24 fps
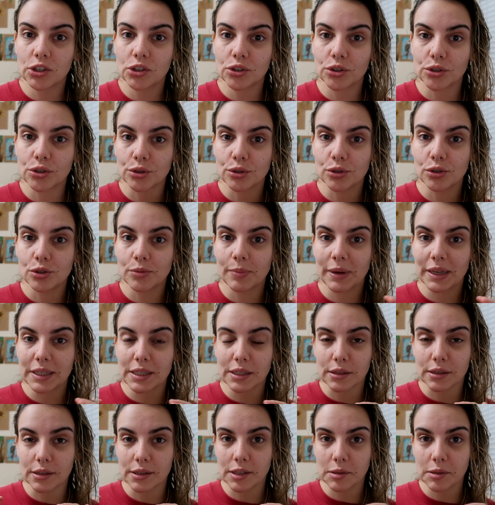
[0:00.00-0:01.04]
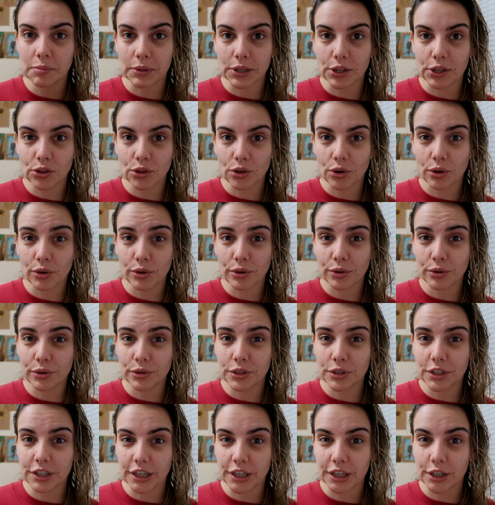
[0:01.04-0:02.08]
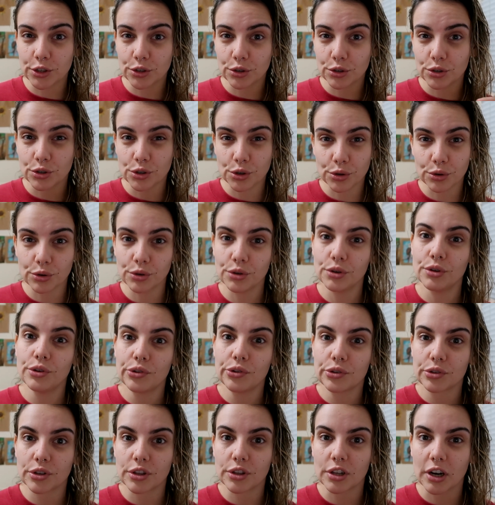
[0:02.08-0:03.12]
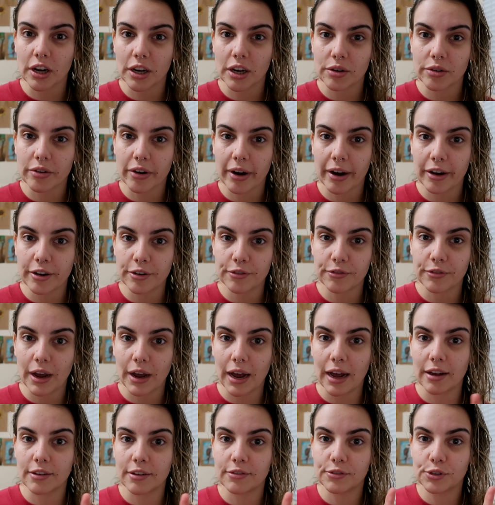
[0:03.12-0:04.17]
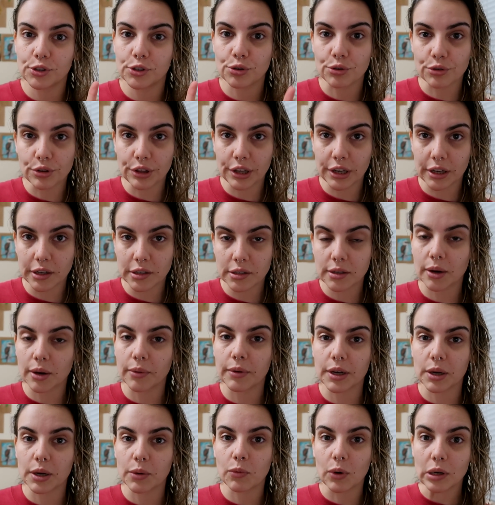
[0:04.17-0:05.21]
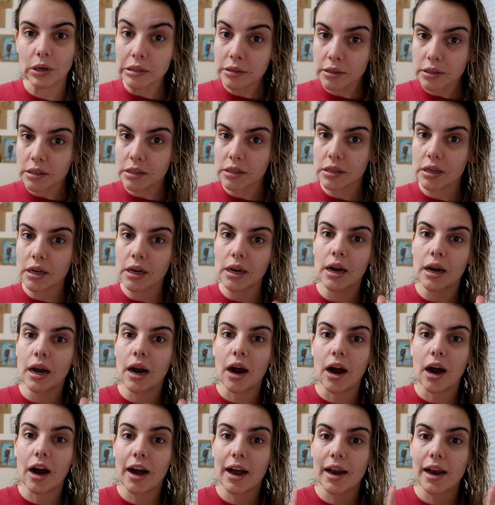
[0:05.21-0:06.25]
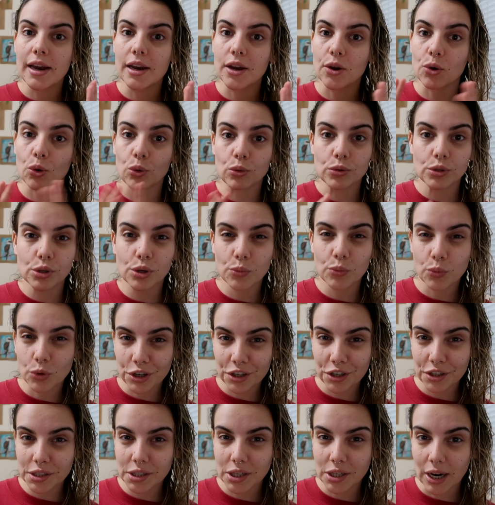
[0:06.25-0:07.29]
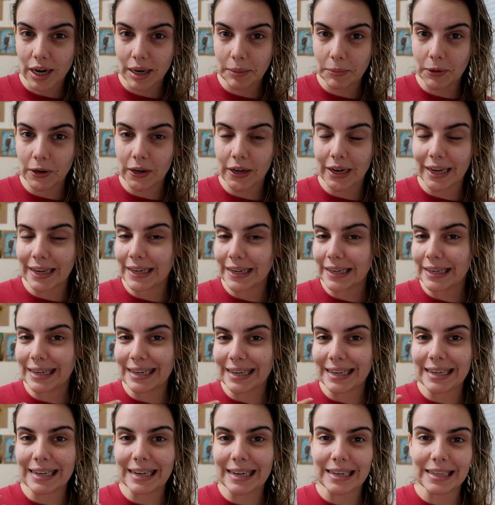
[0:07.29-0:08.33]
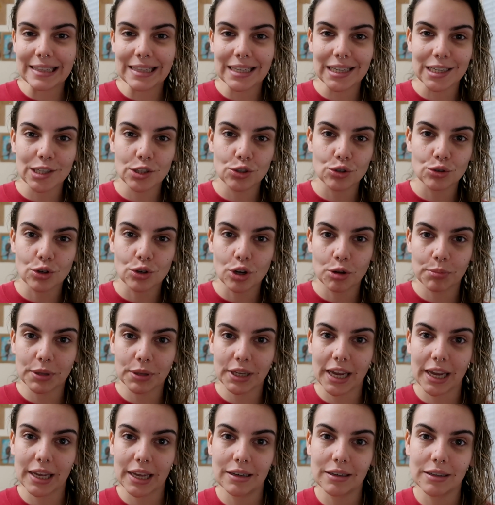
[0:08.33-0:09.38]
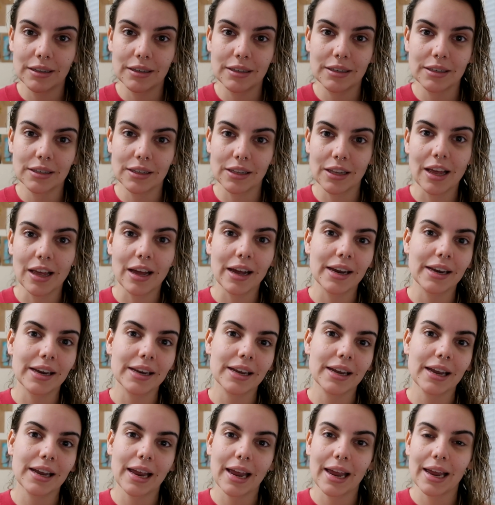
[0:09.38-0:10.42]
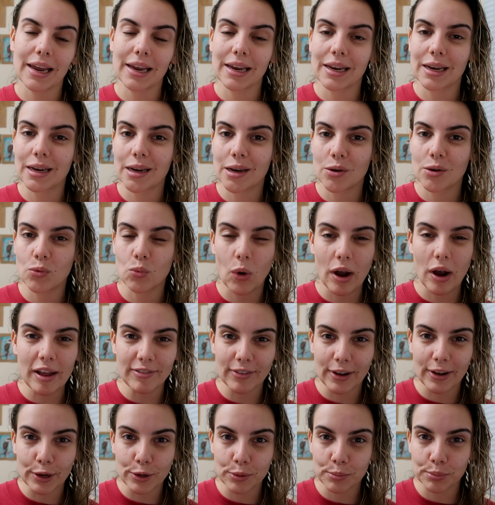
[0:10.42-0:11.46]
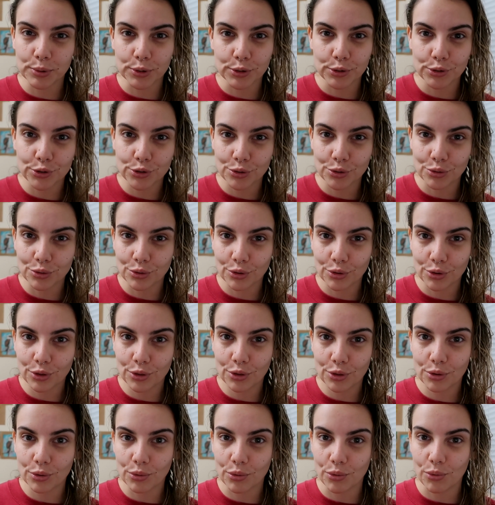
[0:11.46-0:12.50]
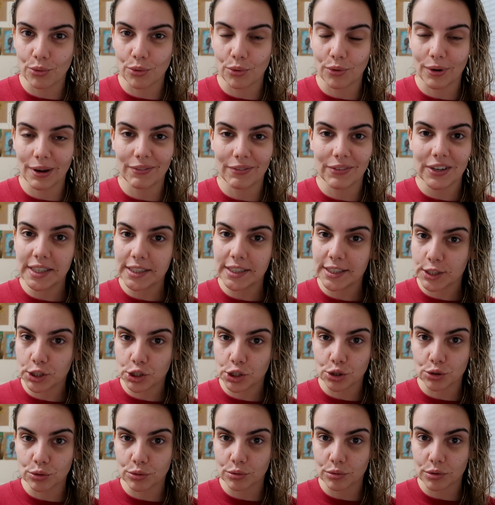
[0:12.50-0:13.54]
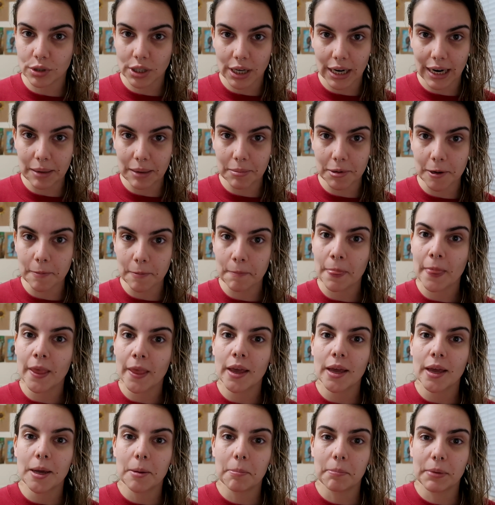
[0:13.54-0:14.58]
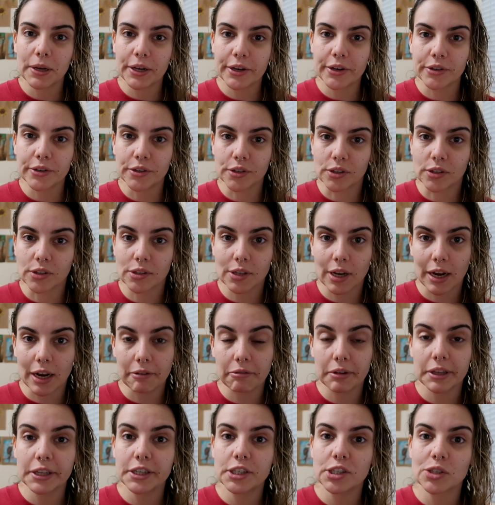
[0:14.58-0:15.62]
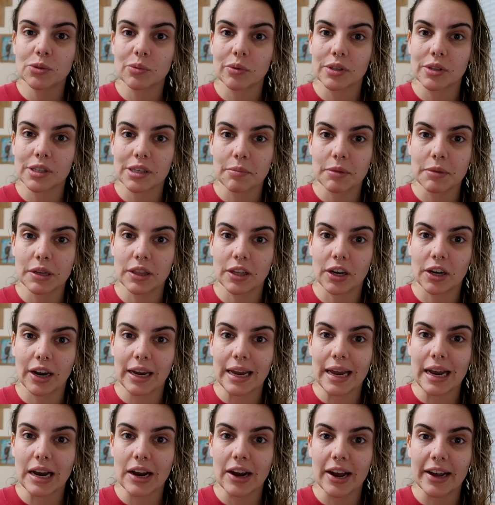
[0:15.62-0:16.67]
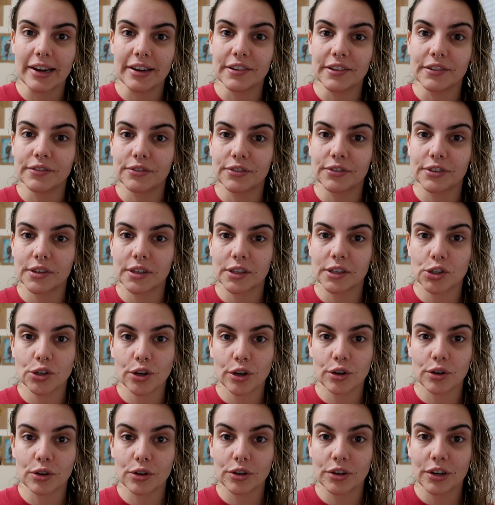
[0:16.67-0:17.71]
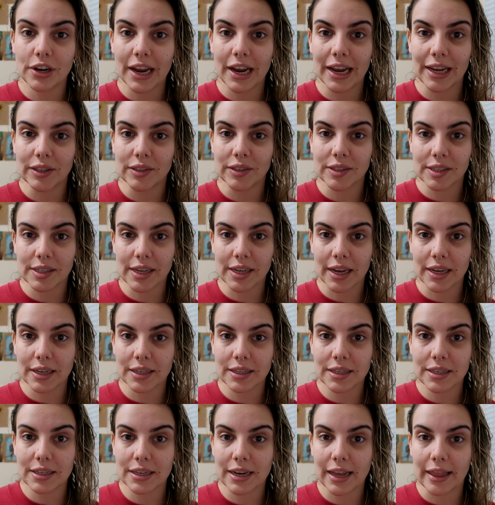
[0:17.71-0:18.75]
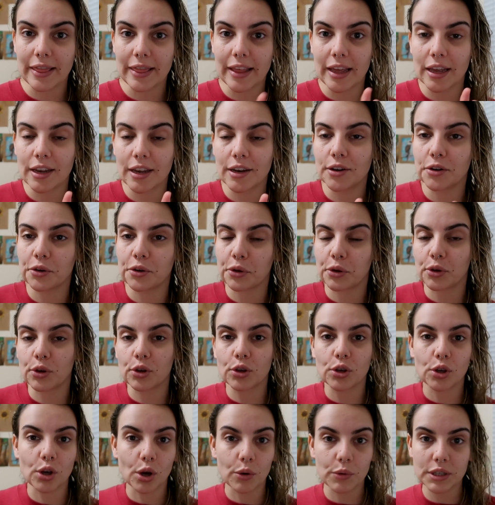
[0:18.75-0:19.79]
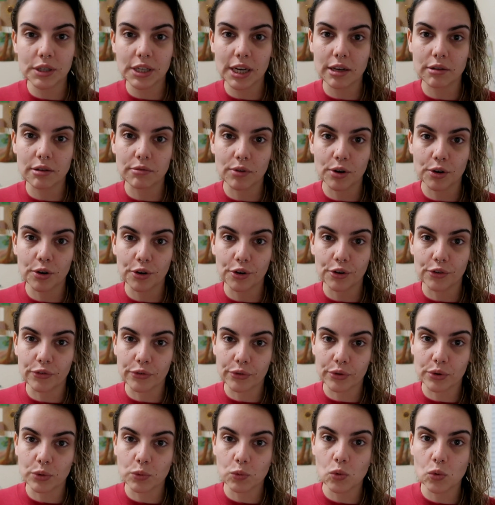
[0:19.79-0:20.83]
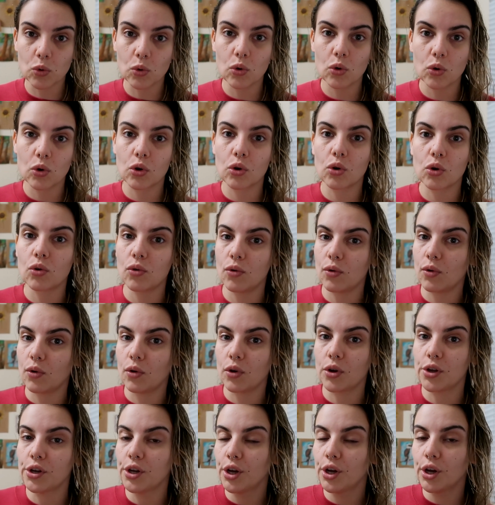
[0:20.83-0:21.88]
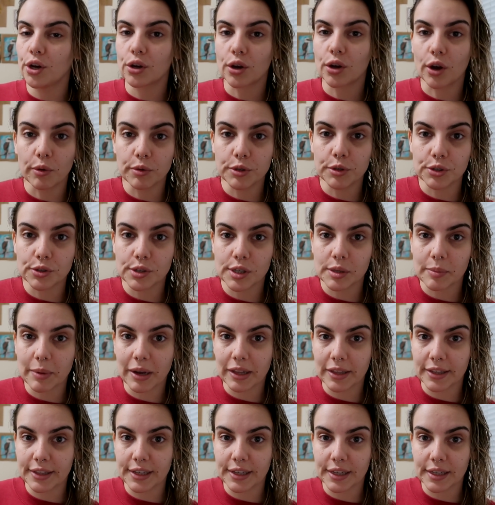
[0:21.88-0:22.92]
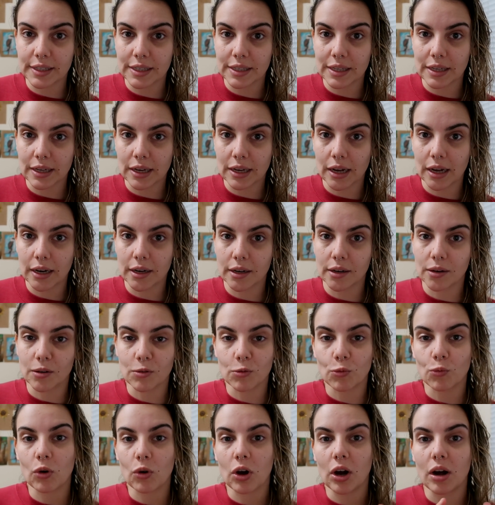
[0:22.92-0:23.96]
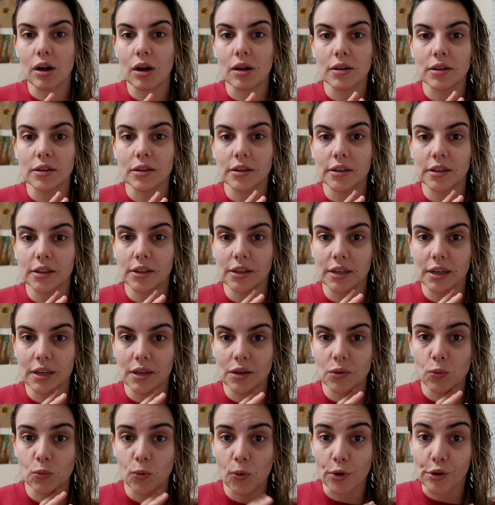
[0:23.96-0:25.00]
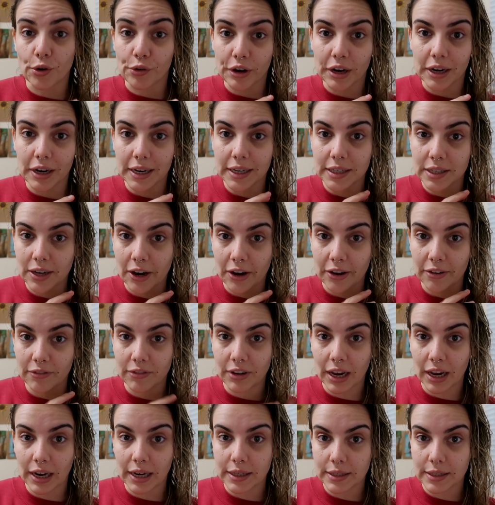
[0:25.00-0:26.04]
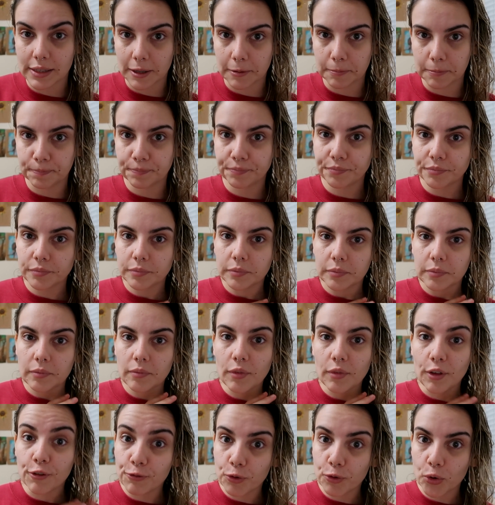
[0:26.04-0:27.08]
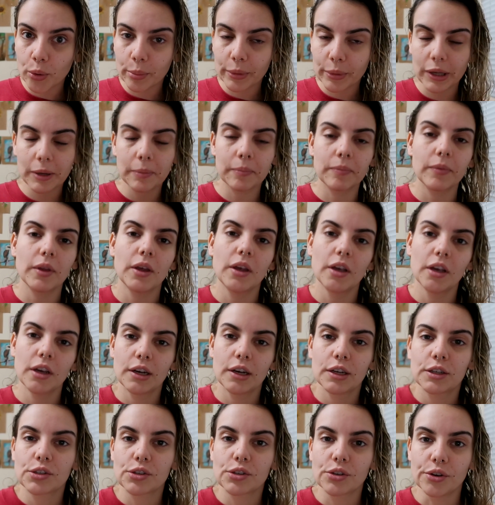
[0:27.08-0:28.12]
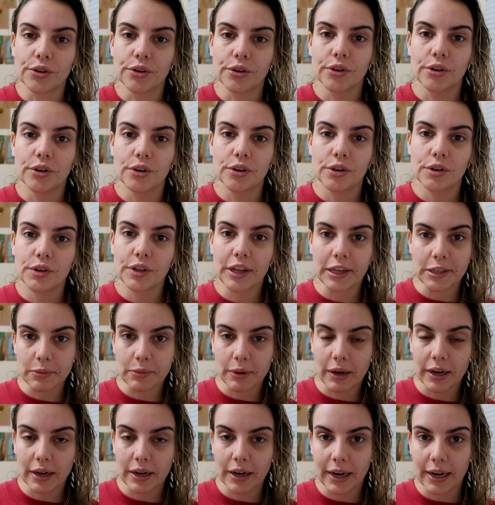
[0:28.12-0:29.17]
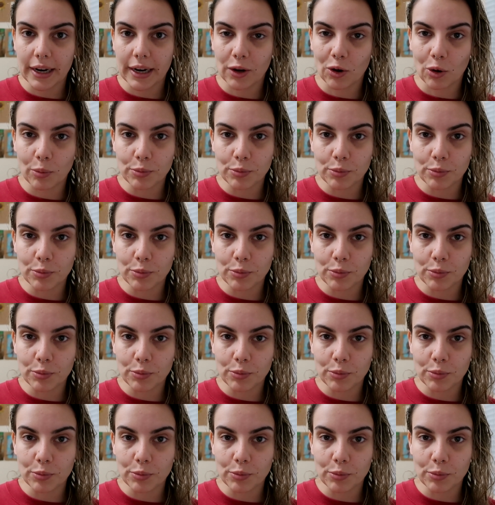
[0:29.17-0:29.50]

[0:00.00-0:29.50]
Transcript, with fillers: to basically split the hose into two so that I could kind of have two things going at once. I also wanted a timer. I didn't need anything too complicated like a Wi-Fi or Bluetooth or even a digital timer because I really just want something that I can kind of turn on and set and then go and take Rocco for a walk or go and do some other things in the garden while the watering is kind of getting done for me. So that's why I